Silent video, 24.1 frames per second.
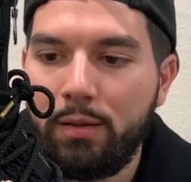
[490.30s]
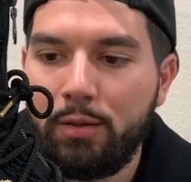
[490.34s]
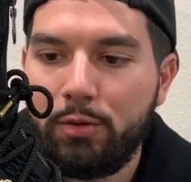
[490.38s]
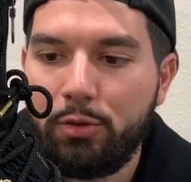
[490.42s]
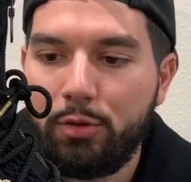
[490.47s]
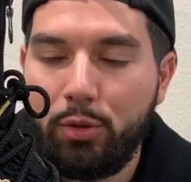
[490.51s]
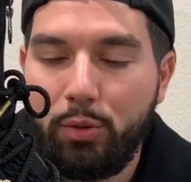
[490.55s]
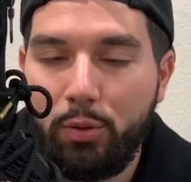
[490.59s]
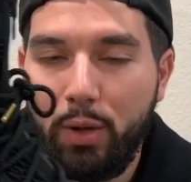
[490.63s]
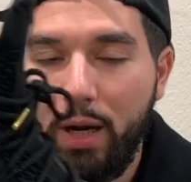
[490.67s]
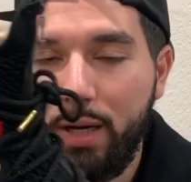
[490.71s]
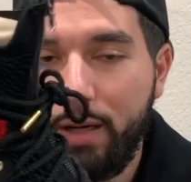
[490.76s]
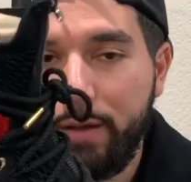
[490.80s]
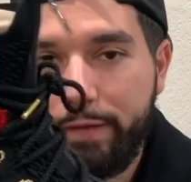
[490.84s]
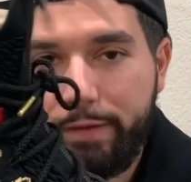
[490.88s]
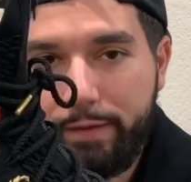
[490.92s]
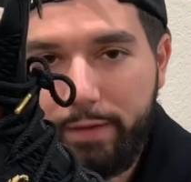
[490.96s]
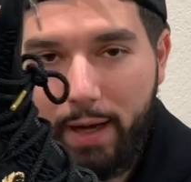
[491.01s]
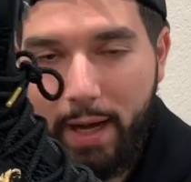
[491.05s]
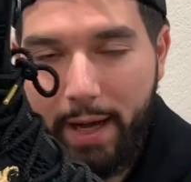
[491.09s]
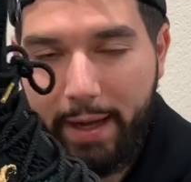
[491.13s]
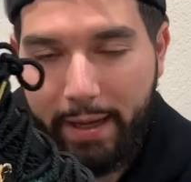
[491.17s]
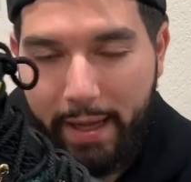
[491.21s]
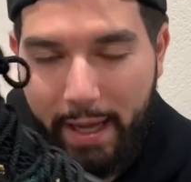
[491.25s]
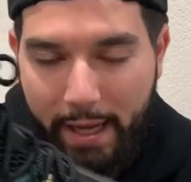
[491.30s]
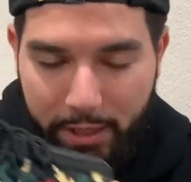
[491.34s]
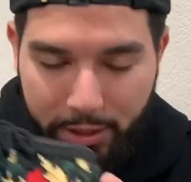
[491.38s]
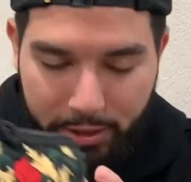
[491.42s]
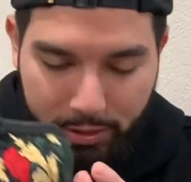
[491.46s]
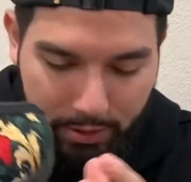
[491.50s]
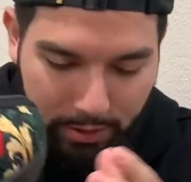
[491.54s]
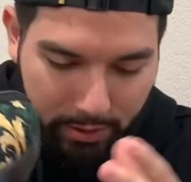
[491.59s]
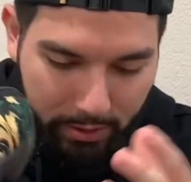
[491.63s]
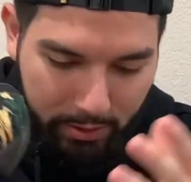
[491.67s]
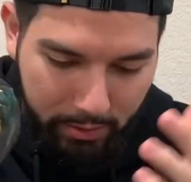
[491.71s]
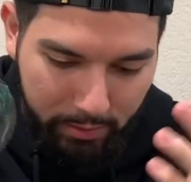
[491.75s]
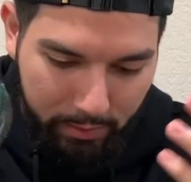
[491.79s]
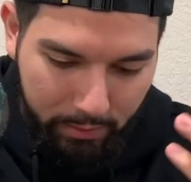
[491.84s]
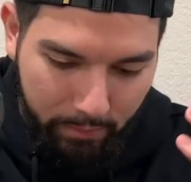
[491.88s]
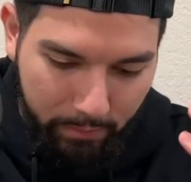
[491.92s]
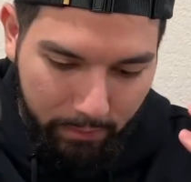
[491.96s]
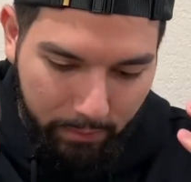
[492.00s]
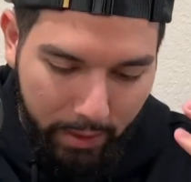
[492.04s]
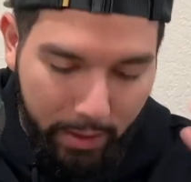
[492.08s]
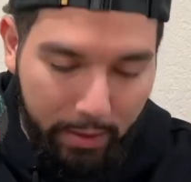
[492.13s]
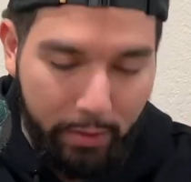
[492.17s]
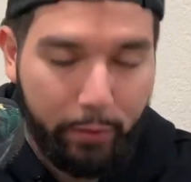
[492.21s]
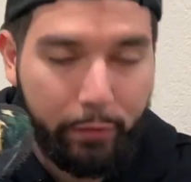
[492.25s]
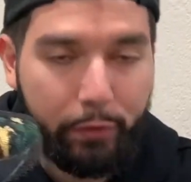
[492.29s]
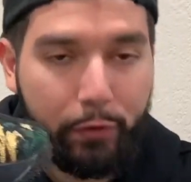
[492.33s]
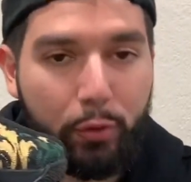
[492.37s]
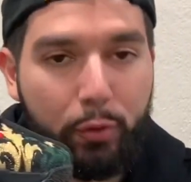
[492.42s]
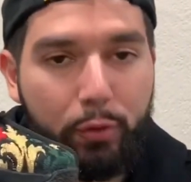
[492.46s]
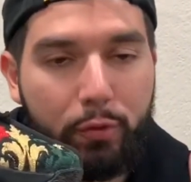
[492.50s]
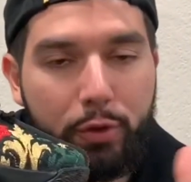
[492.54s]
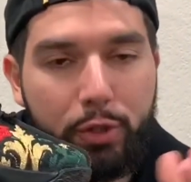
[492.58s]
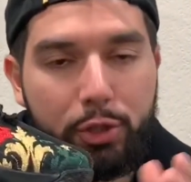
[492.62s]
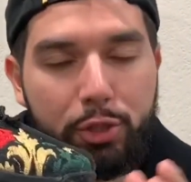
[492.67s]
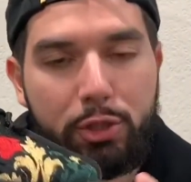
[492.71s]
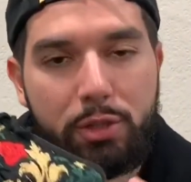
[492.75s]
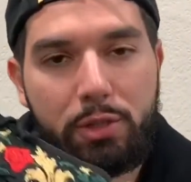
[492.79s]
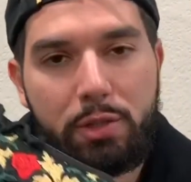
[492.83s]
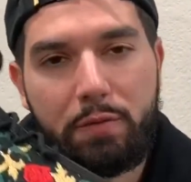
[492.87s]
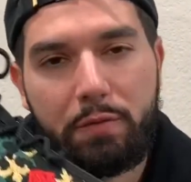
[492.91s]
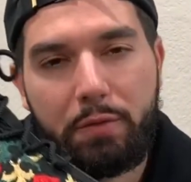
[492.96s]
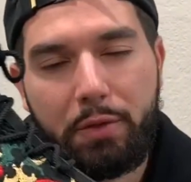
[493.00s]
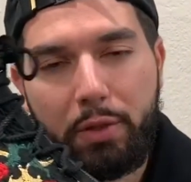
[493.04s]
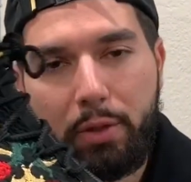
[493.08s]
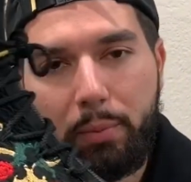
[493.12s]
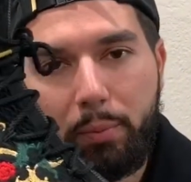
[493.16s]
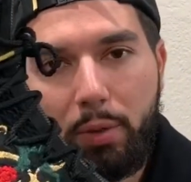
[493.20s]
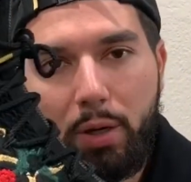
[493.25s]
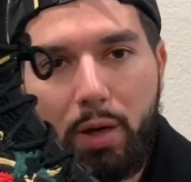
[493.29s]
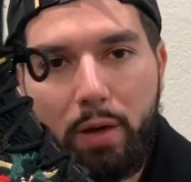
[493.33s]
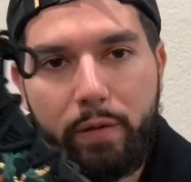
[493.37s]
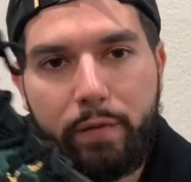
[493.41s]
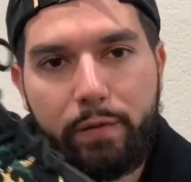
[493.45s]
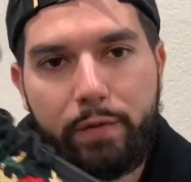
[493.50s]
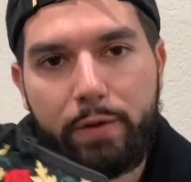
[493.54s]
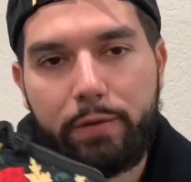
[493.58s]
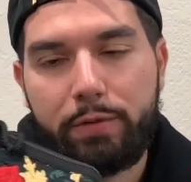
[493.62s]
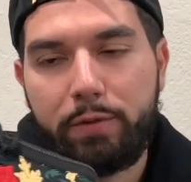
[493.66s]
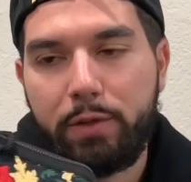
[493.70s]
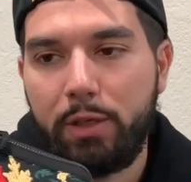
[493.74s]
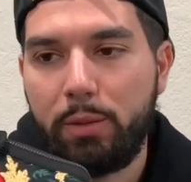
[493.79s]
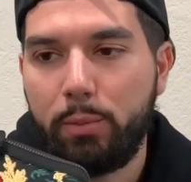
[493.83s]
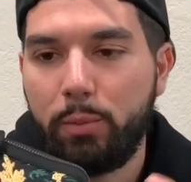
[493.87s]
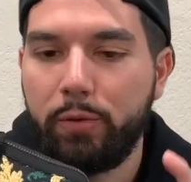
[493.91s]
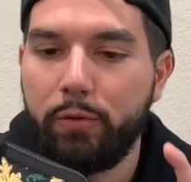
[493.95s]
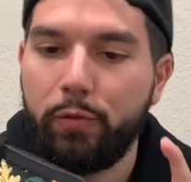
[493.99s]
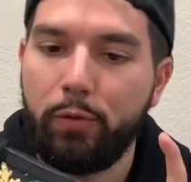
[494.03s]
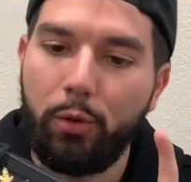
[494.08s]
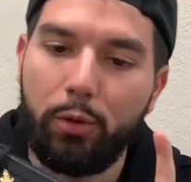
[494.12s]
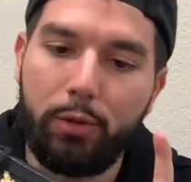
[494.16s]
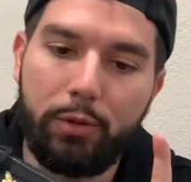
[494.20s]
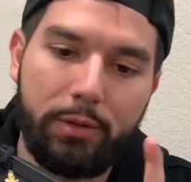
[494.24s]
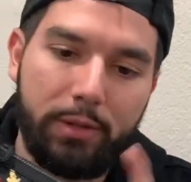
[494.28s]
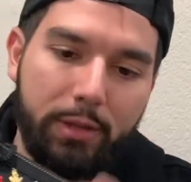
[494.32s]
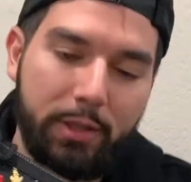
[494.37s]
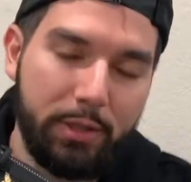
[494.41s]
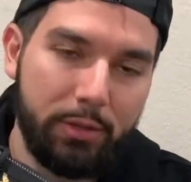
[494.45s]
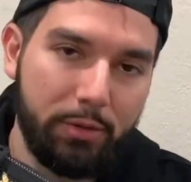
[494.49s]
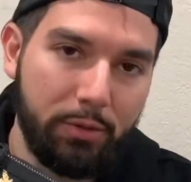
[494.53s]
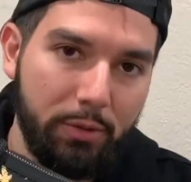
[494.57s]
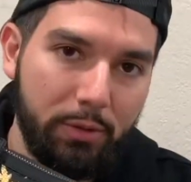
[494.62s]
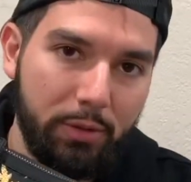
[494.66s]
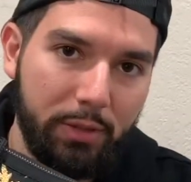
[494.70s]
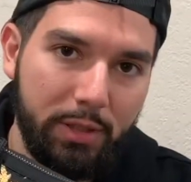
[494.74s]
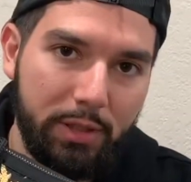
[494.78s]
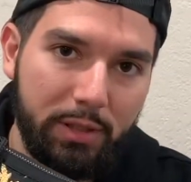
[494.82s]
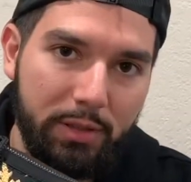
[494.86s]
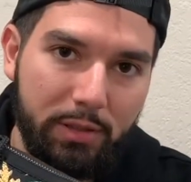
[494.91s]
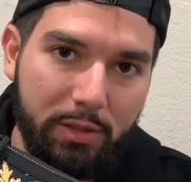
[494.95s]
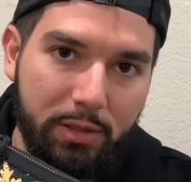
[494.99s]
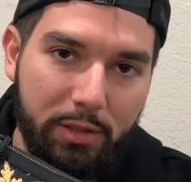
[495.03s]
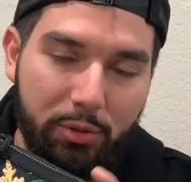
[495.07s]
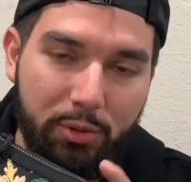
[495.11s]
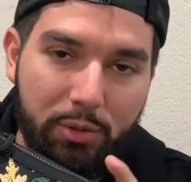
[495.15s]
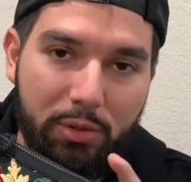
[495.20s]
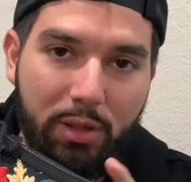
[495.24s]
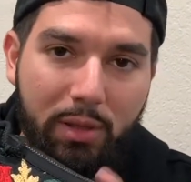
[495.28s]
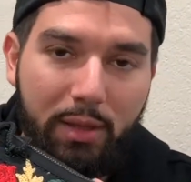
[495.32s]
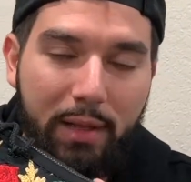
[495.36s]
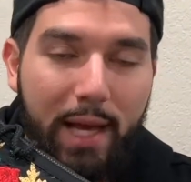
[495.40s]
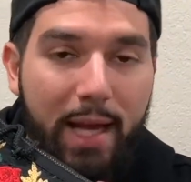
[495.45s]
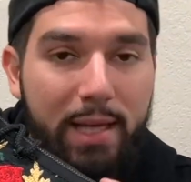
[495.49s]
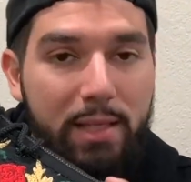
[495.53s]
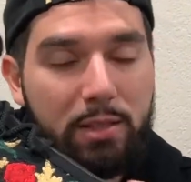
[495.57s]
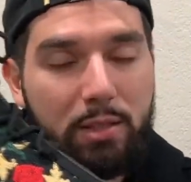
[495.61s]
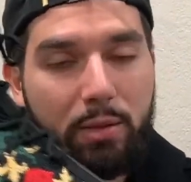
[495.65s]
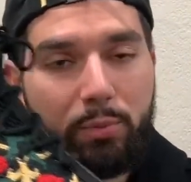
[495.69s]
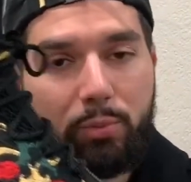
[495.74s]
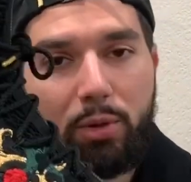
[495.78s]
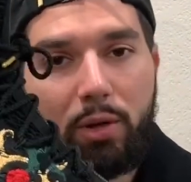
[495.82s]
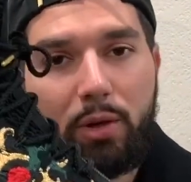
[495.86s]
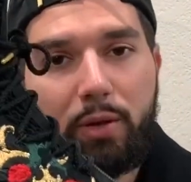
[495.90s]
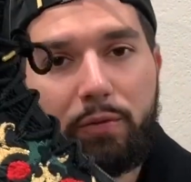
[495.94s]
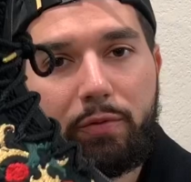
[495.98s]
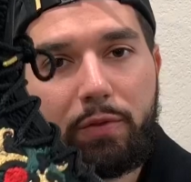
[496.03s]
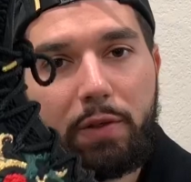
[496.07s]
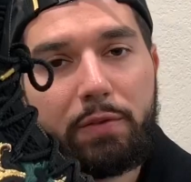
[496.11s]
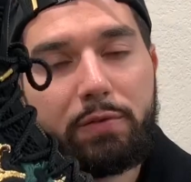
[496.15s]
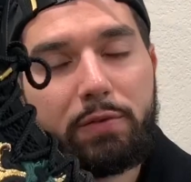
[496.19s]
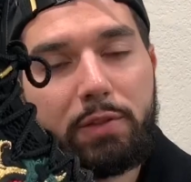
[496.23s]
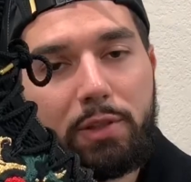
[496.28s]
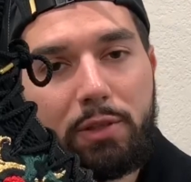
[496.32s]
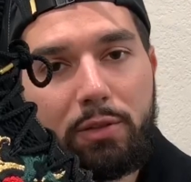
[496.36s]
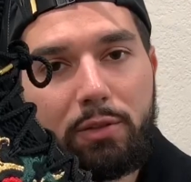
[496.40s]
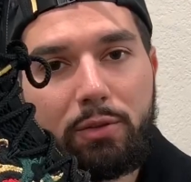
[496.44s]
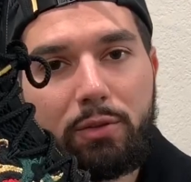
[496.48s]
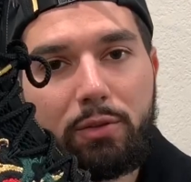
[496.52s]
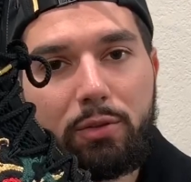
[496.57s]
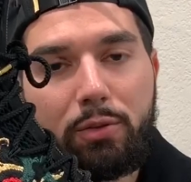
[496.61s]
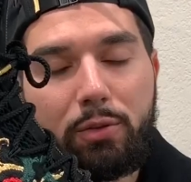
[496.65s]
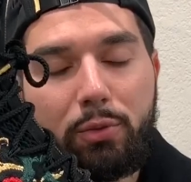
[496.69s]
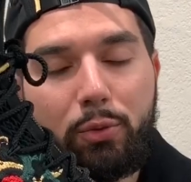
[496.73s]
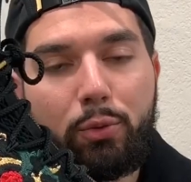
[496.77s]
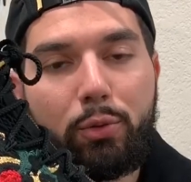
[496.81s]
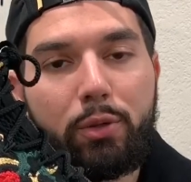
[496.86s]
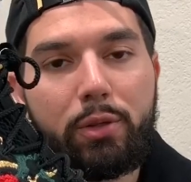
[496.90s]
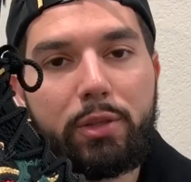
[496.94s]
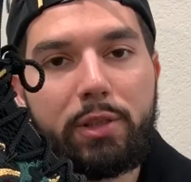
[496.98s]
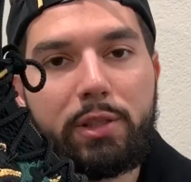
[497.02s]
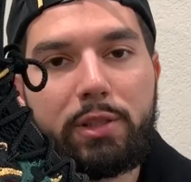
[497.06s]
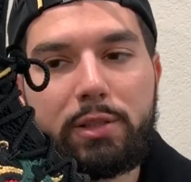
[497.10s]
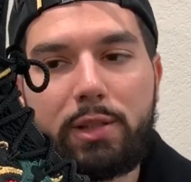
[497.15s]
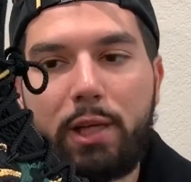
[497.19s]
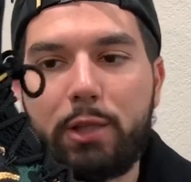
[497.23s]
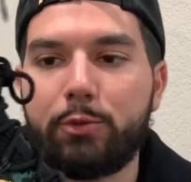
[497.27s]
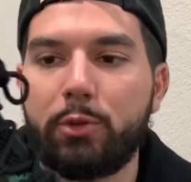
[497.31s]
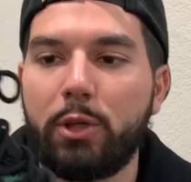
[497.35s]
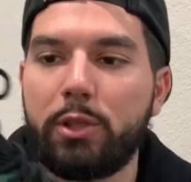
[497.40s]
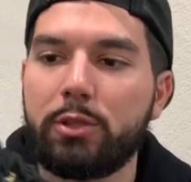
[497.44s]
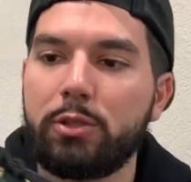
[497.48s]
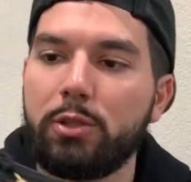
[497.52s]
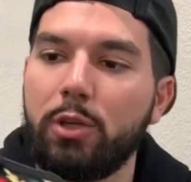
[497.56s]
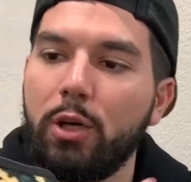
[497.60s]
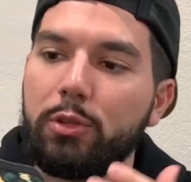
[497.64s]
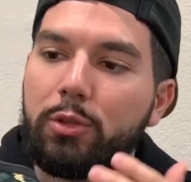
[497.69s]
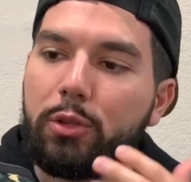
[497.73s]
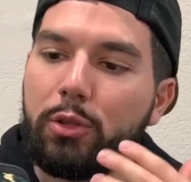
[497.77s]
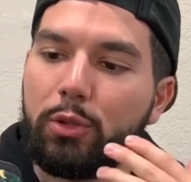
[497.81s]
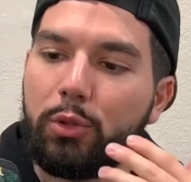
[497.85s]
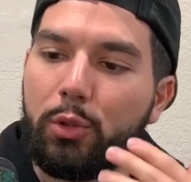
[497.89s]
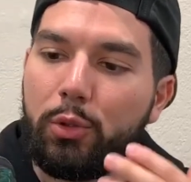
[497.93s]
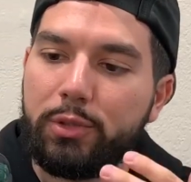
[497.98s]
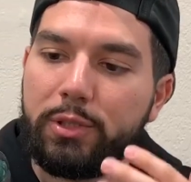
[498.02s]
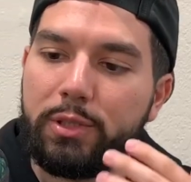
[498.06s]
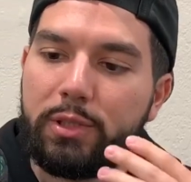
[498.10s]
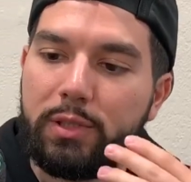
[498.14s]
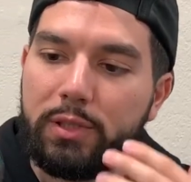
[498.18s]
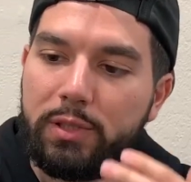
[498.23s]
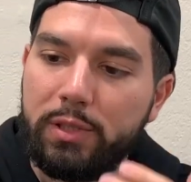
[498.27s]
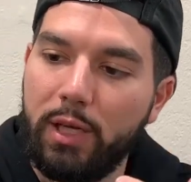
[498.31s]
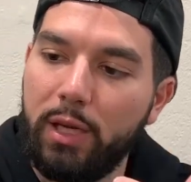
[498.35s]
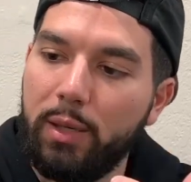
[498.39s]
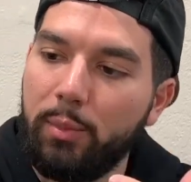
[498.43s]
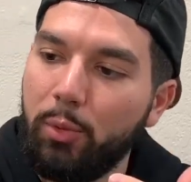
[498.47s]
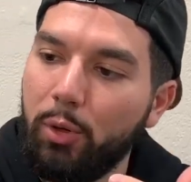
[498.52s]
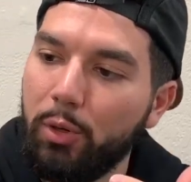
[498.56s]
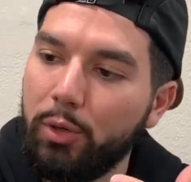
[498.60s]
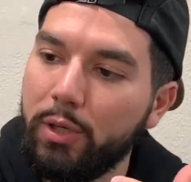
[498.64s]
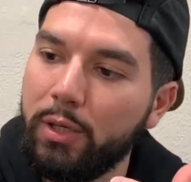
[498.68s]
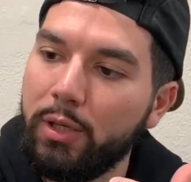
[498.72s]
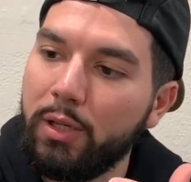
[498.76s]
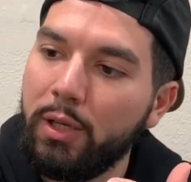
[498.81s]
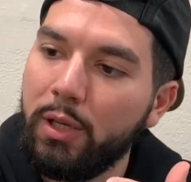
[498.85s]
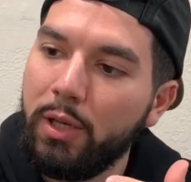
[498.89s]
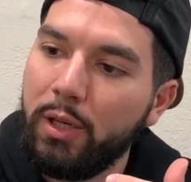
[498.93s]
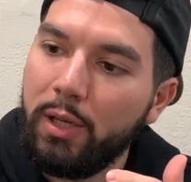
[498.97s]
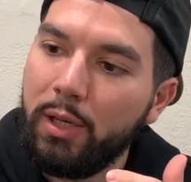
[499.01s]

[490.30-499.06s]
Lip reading: So Ronnie Feig actually made a few versions of the LeBron 15 before these released. This was the last LeBron 15 to release. That's why it's called the Closing Ceremony.